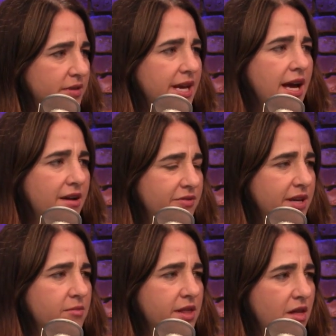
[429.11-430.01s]
yeah,
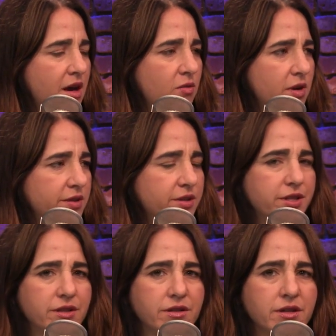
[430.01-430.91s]
family lock where you
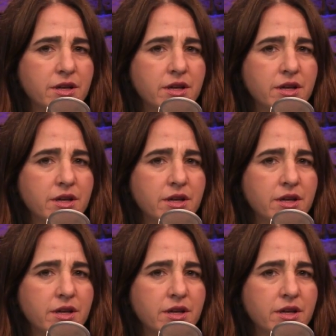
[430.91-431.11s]
couldn't.